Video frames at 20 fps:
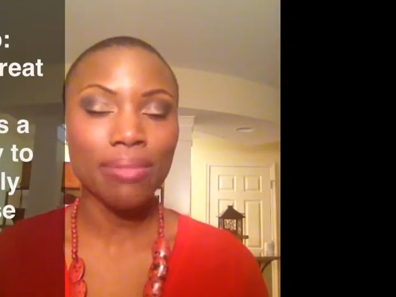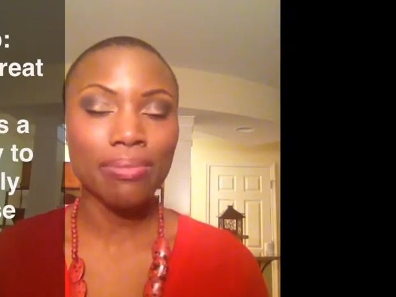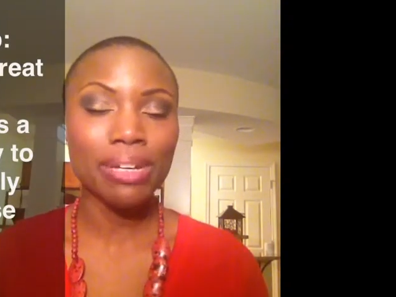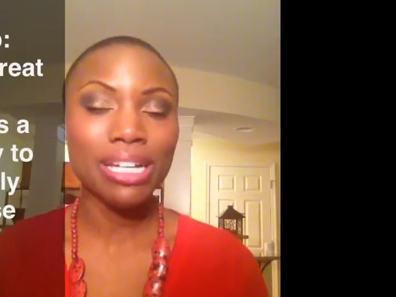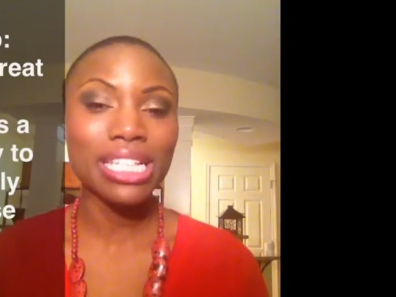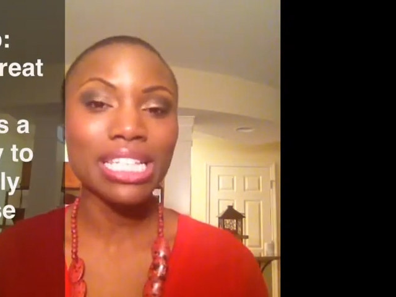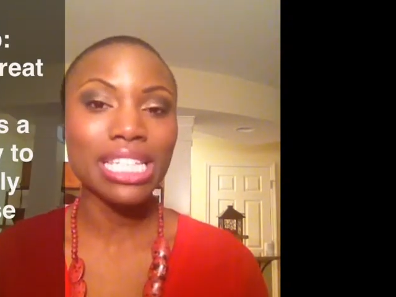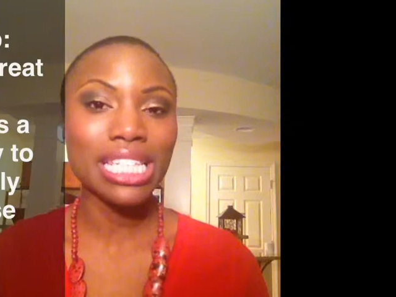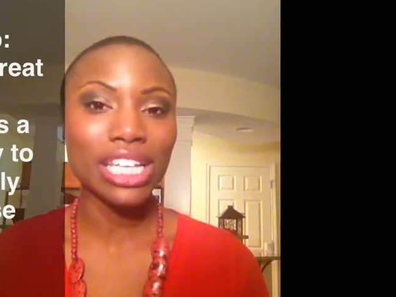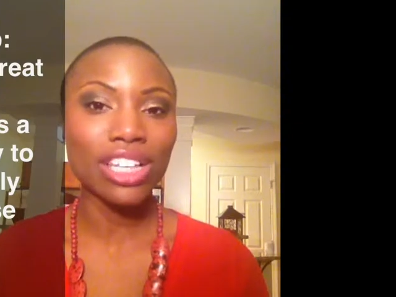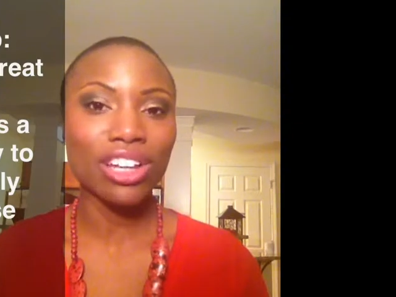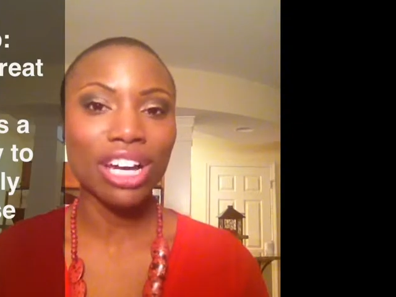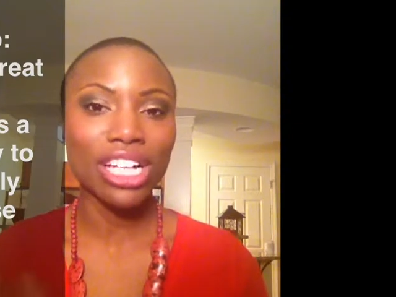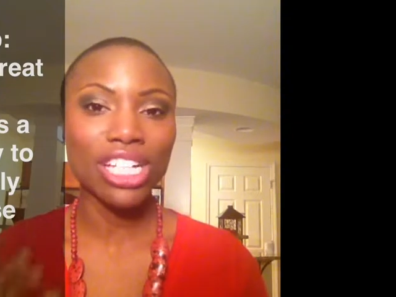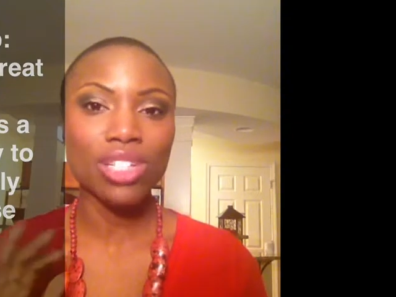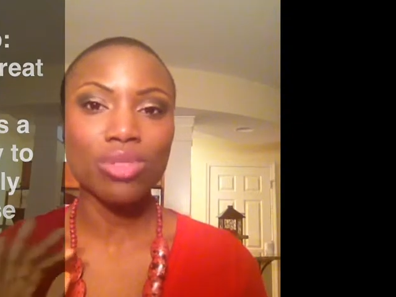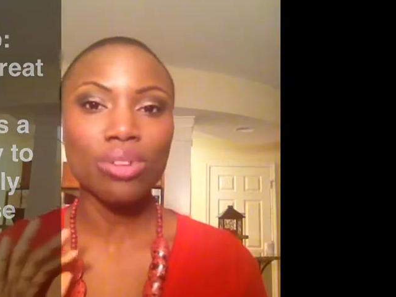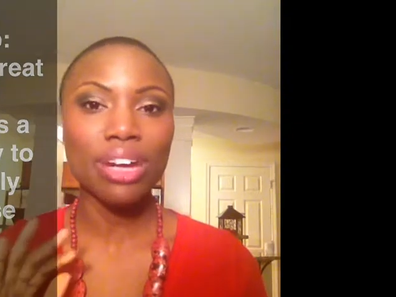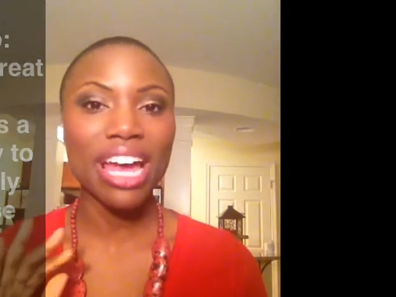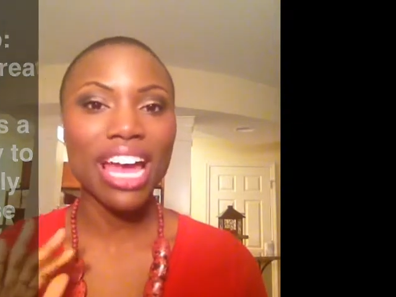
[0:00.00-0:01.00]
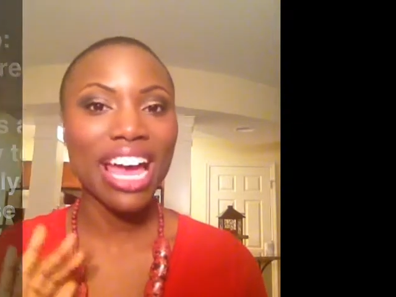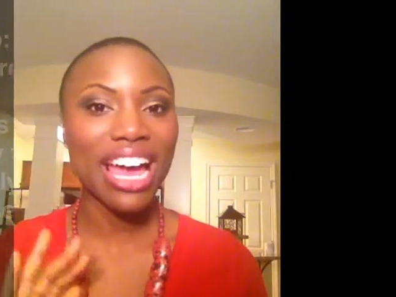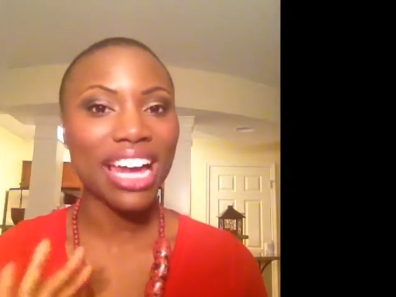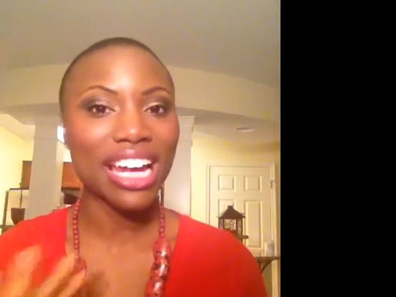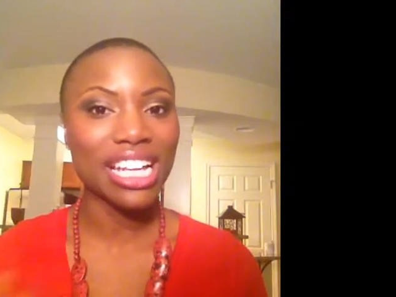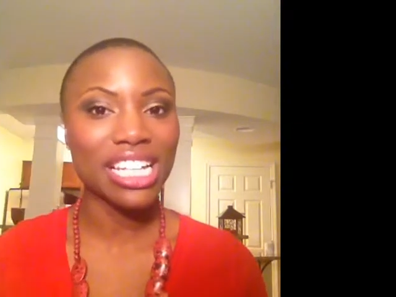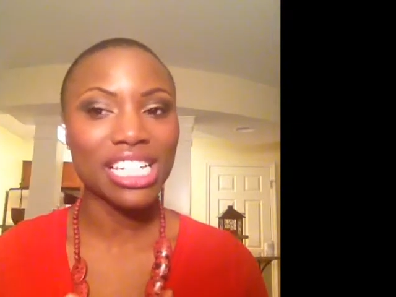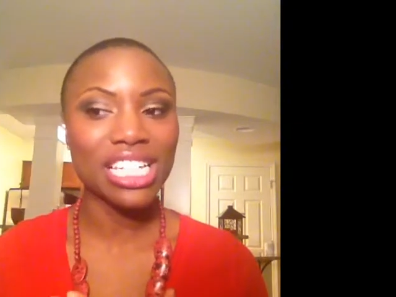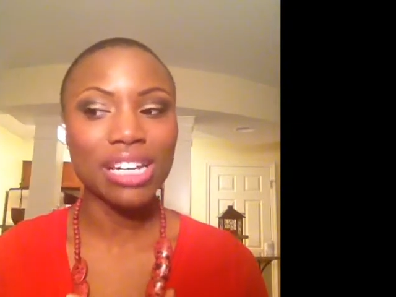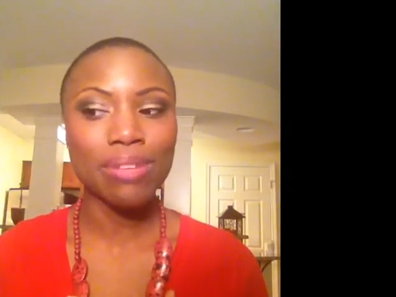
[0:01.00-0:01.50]
concealer, I just went ahead
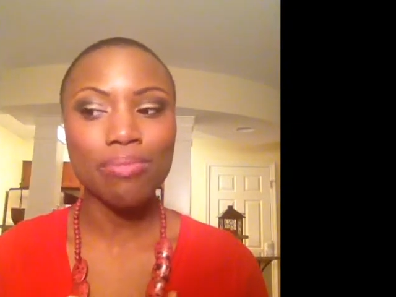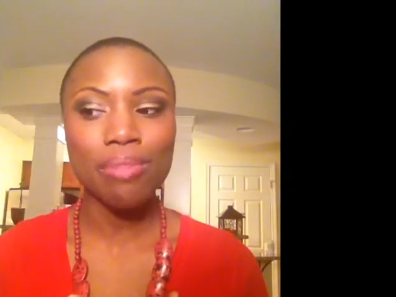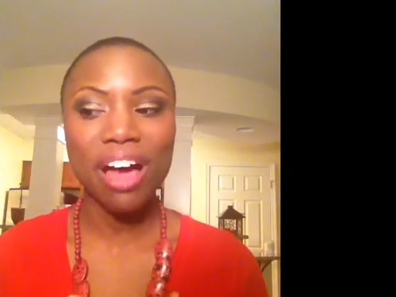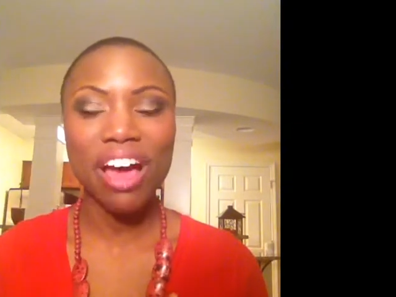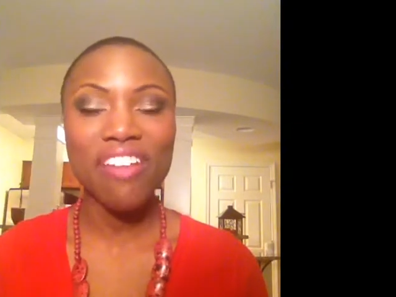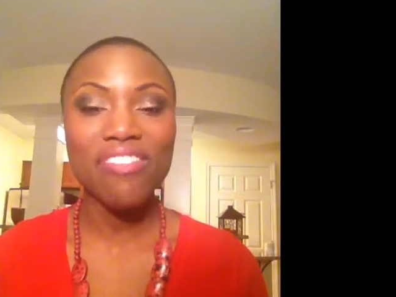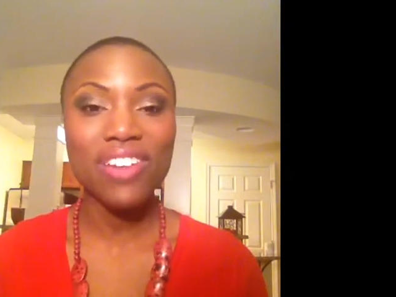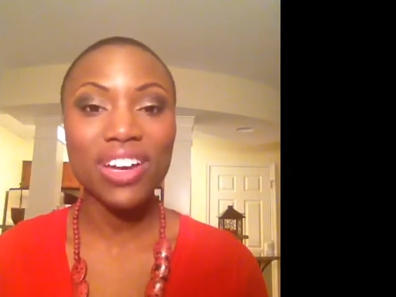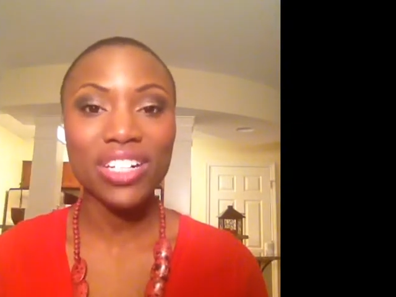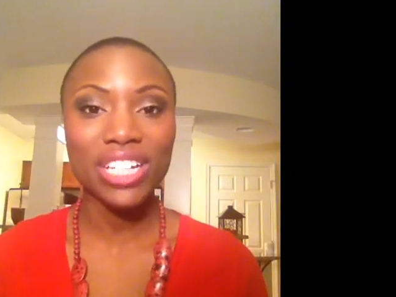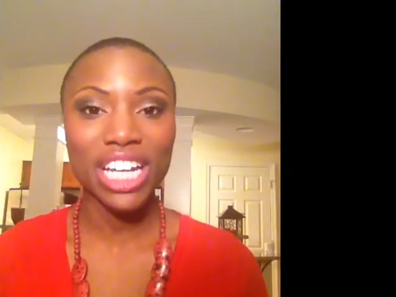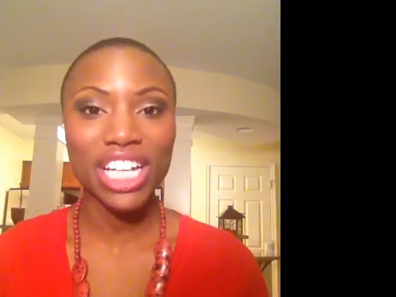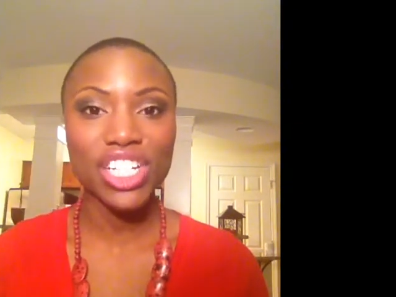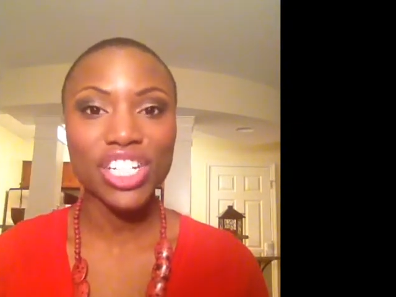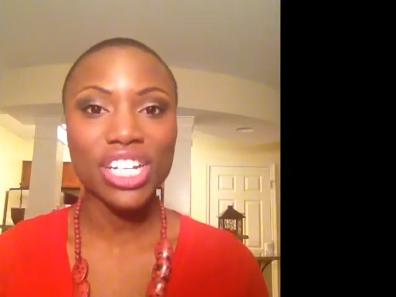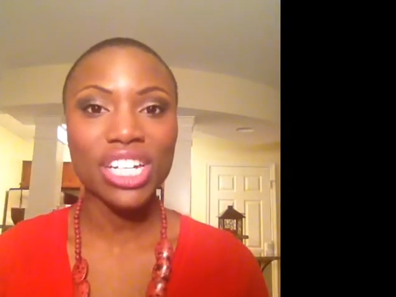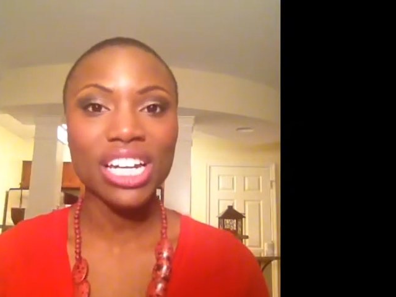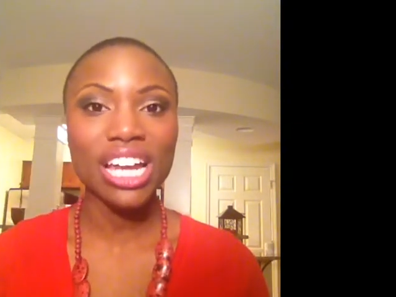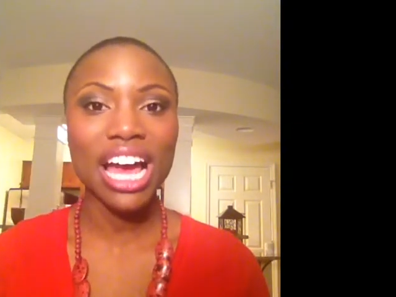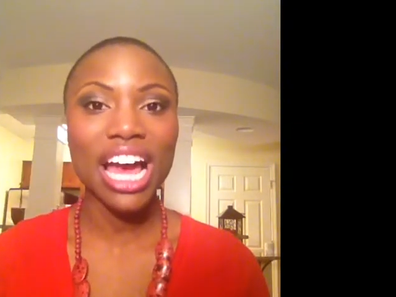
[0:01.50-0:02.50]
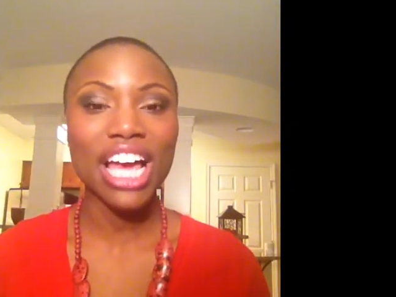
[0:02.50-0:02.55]
and did my foundation.